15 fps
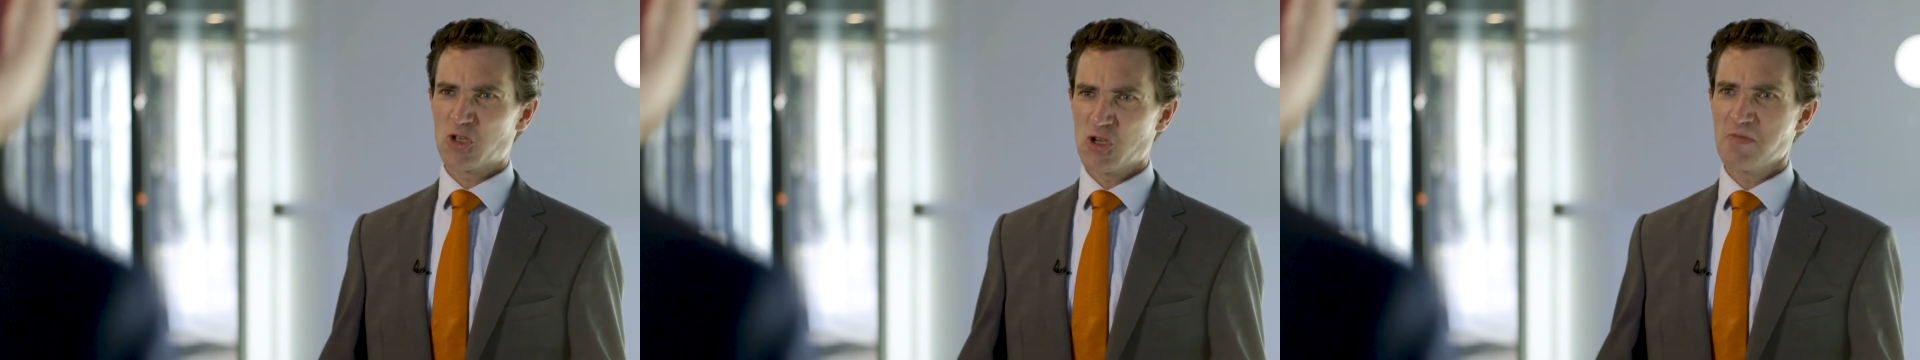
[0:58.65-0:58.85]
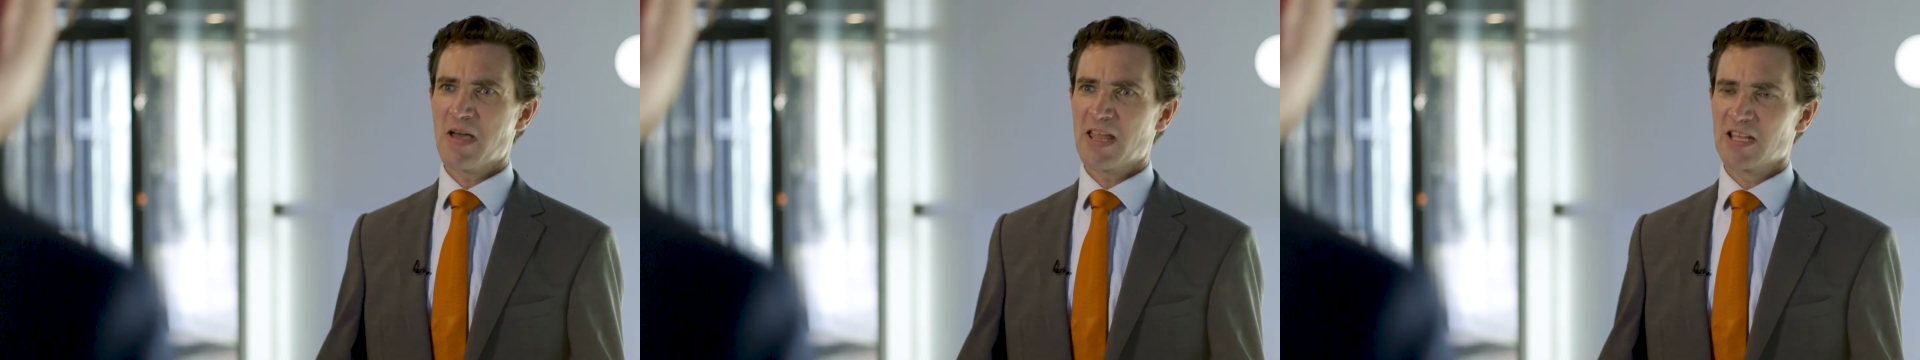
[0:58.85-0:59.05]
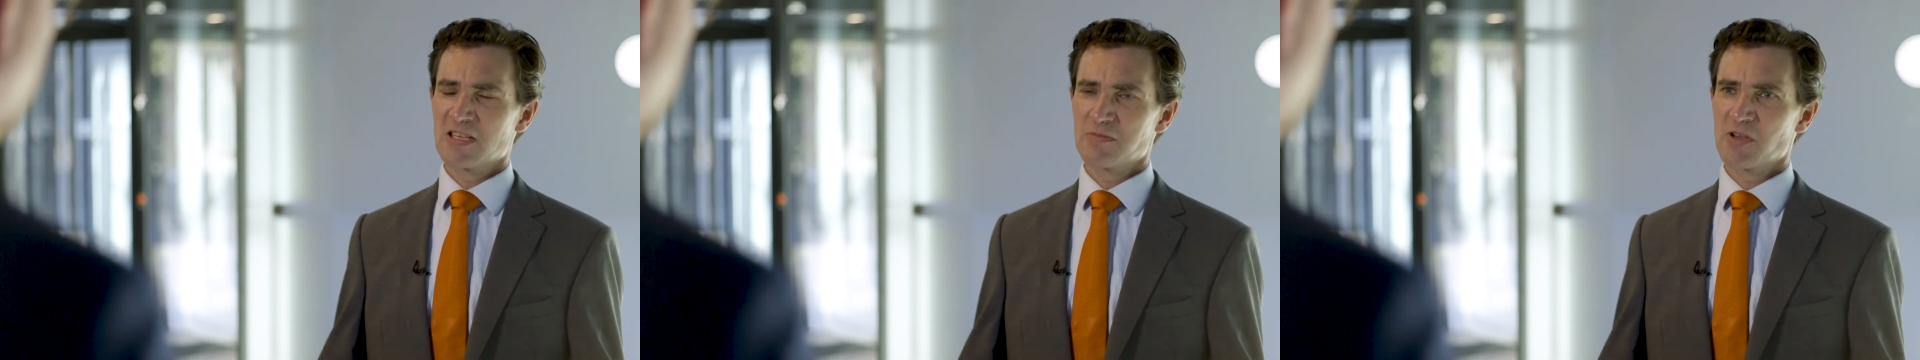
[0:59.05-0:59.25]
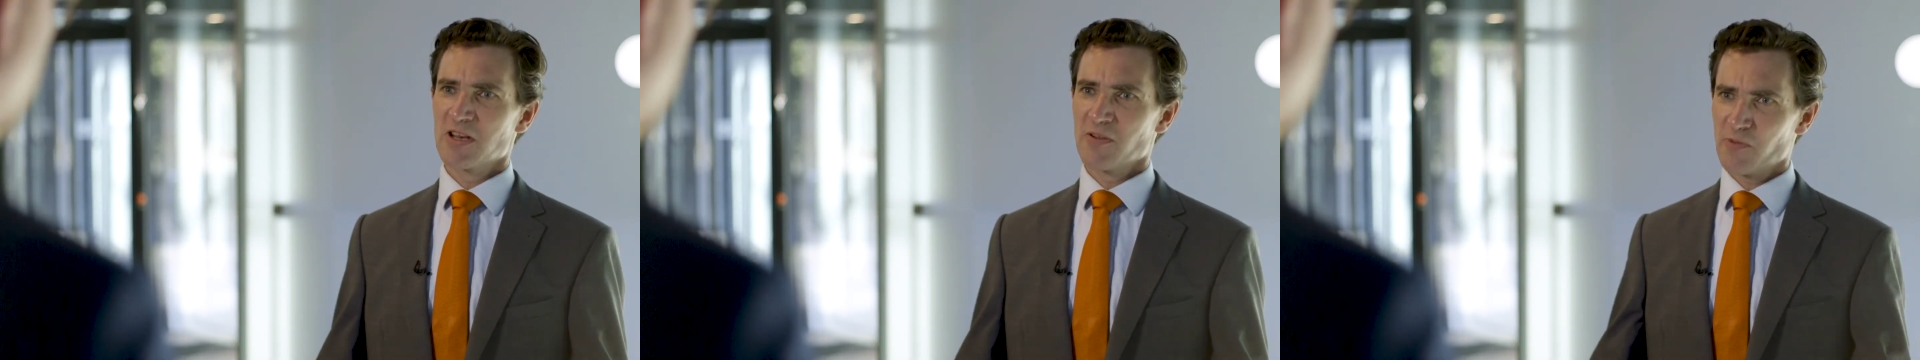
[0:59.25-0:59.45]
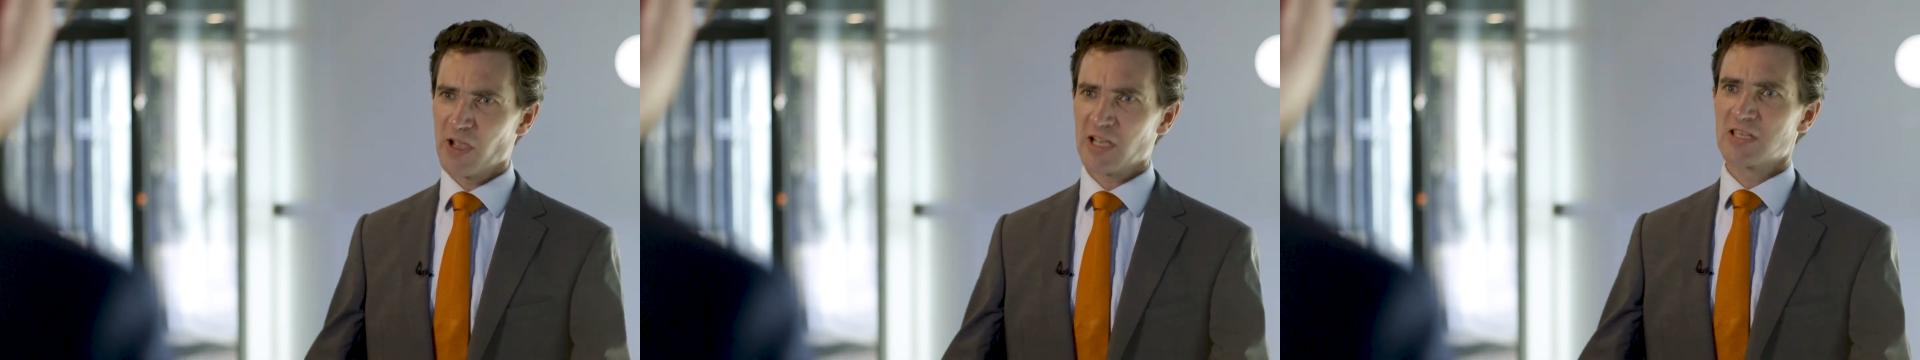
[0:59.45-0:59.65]
too many to be an
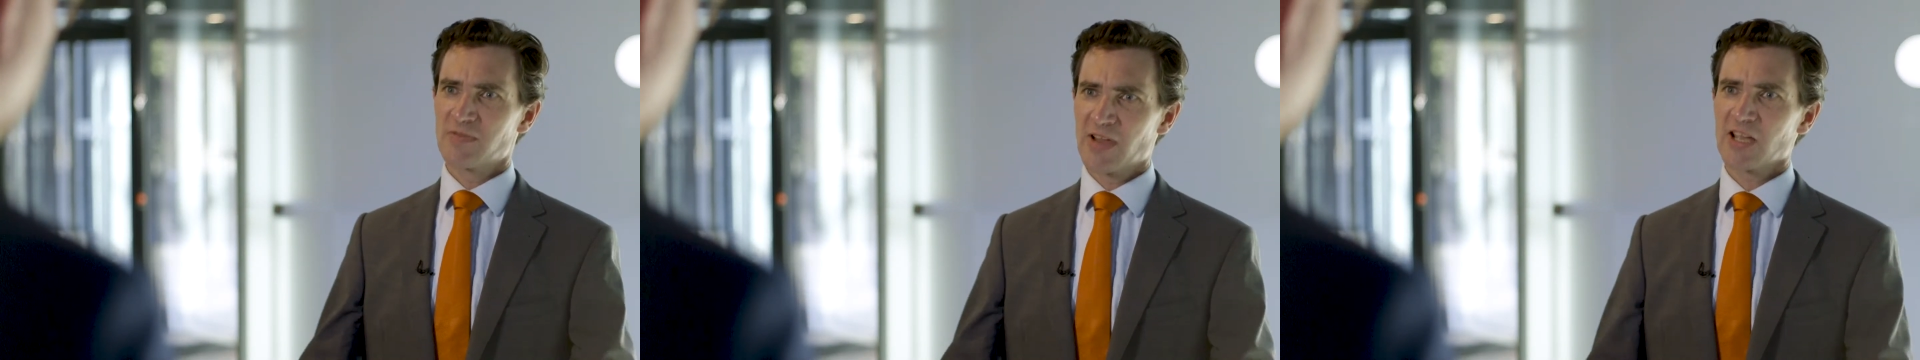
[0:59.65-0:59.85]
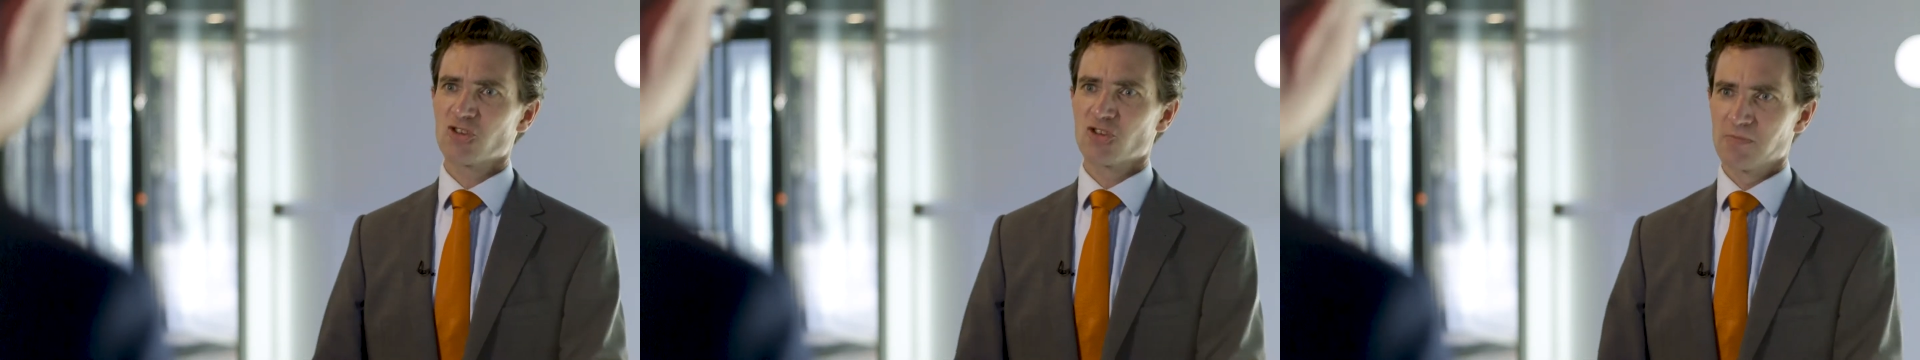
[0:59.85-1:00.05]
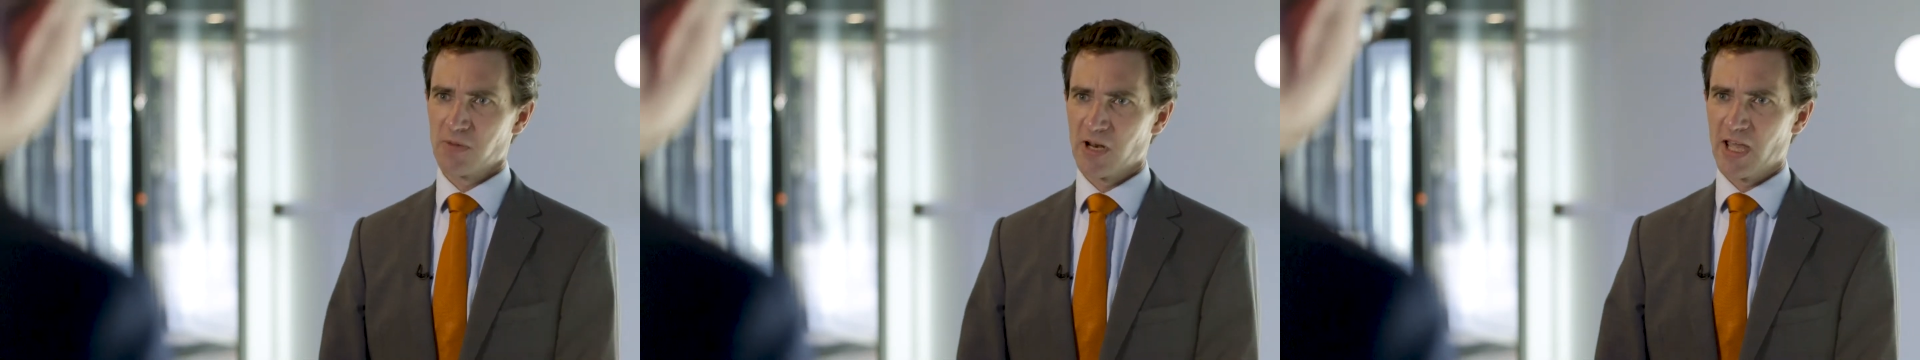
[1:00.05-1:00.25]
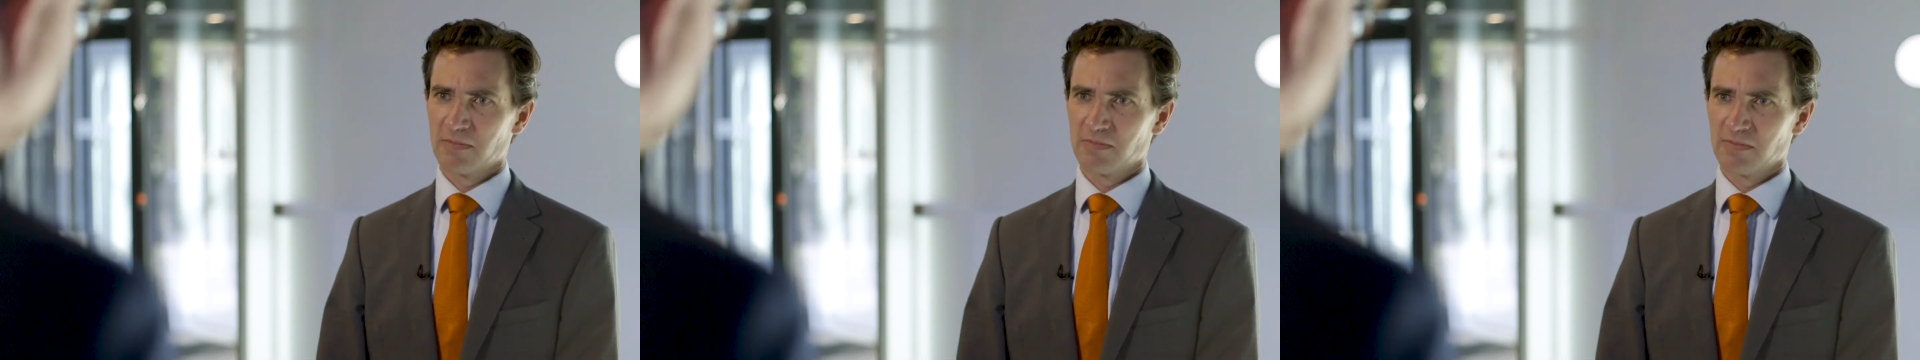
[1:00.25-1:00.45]
effective action plan?